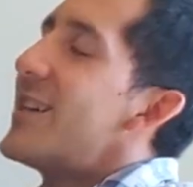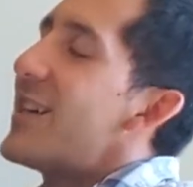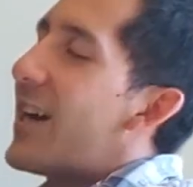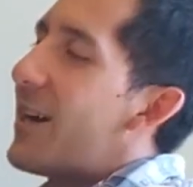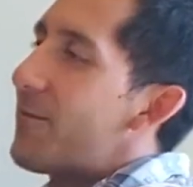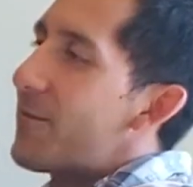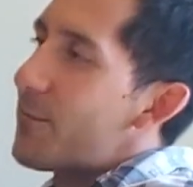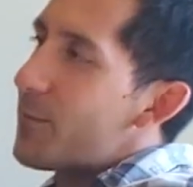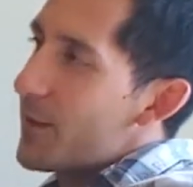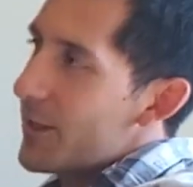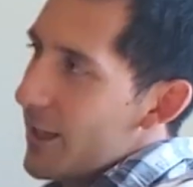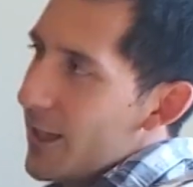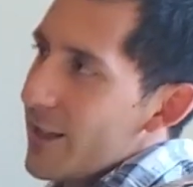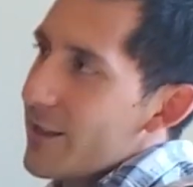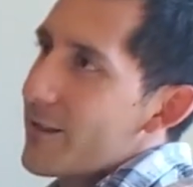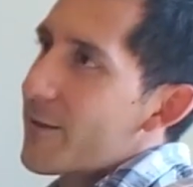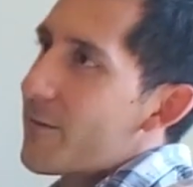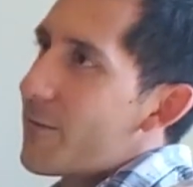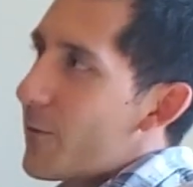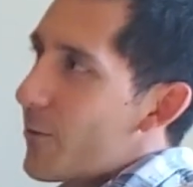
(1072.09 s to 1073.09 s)
I'm from the
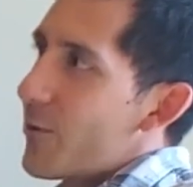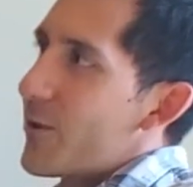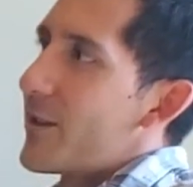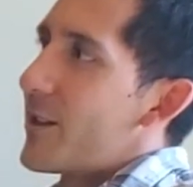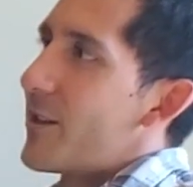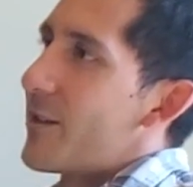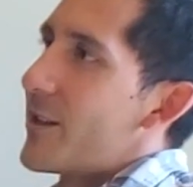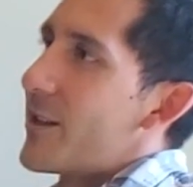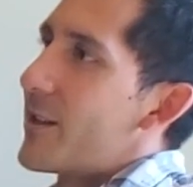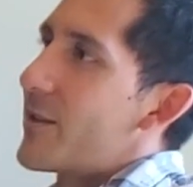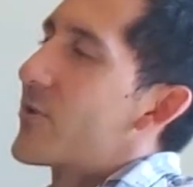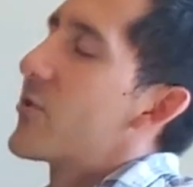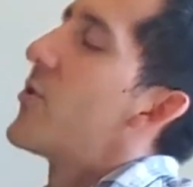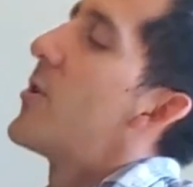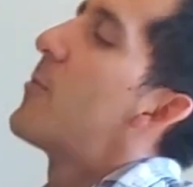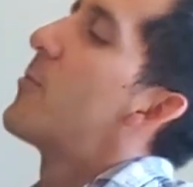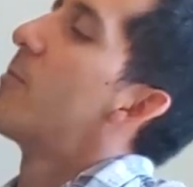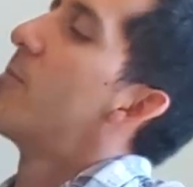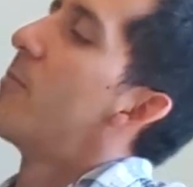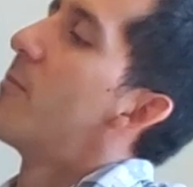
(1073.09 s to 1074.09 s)
Dallas-Fort Worth area. So
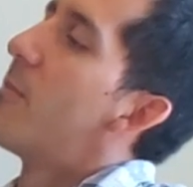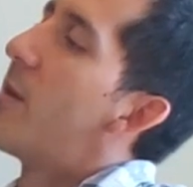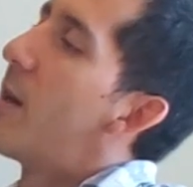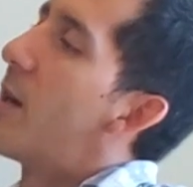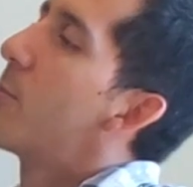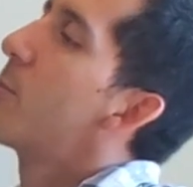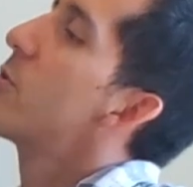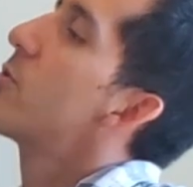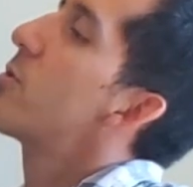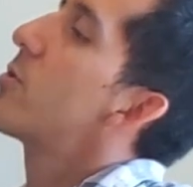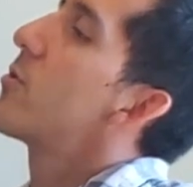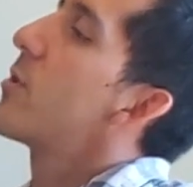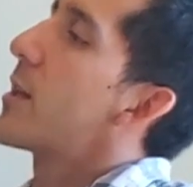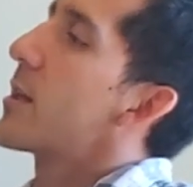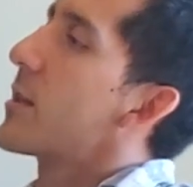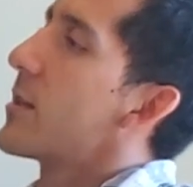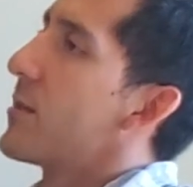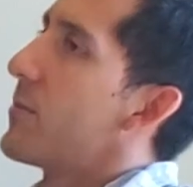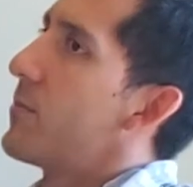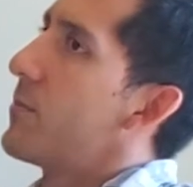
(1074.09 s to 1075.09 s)
I'm used to
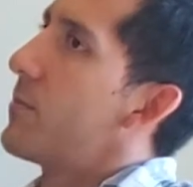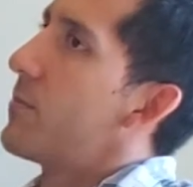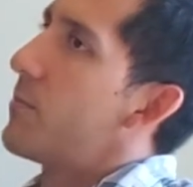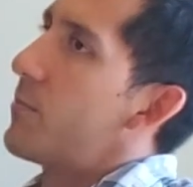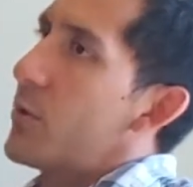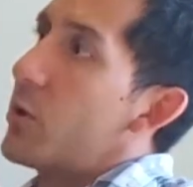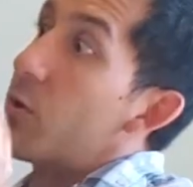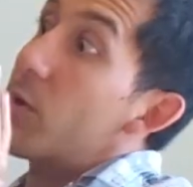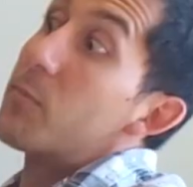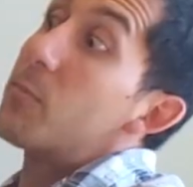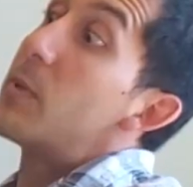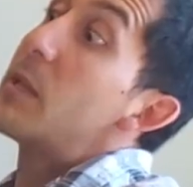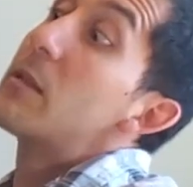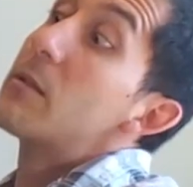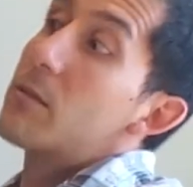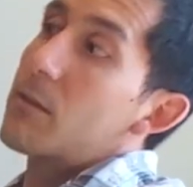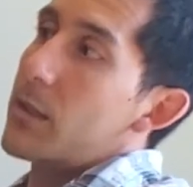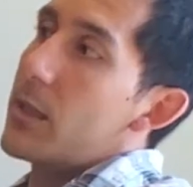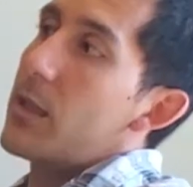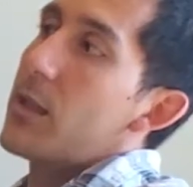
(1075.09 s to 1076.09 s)
like a big
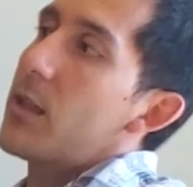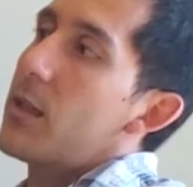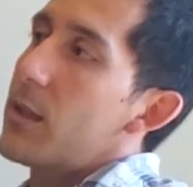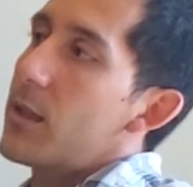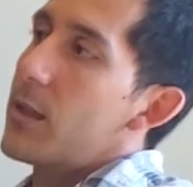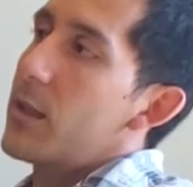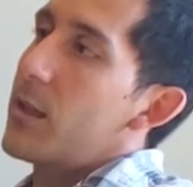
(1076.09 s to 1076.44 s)
city.